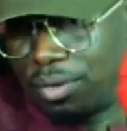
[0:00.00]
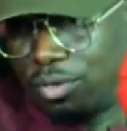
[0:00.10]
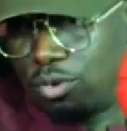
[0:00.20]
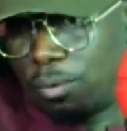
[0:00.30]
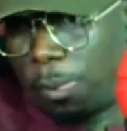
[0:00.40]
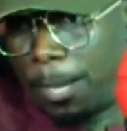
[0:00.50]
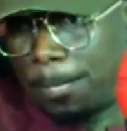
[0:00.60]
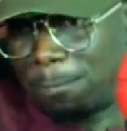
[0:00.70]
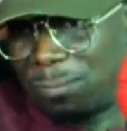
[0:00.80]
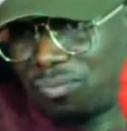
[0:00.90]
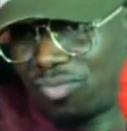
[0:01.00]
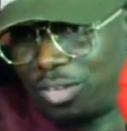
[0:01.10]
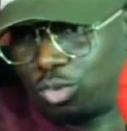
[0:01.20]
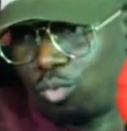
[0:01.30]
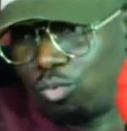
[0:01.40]
know,
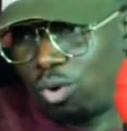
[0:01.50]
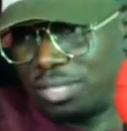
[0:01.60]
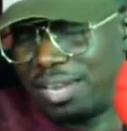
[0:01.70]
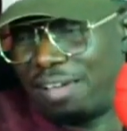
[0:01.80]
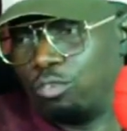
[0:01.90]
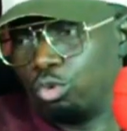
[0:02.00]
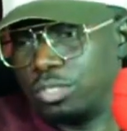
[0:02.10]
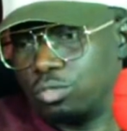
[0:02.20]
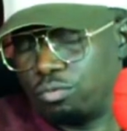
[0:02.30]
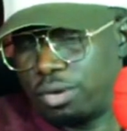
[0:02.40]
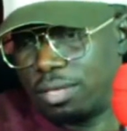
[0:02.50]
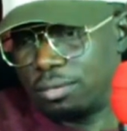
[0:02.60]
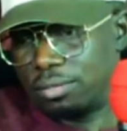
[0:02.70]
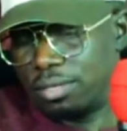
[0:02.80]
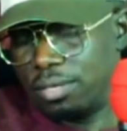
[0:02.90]
so one thing I've noticed over
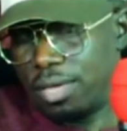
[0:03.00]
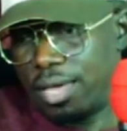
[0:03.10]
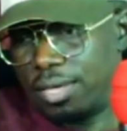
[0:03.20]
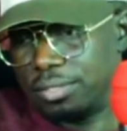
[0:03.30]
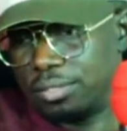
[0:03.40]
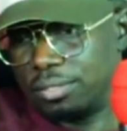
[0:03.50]
the years,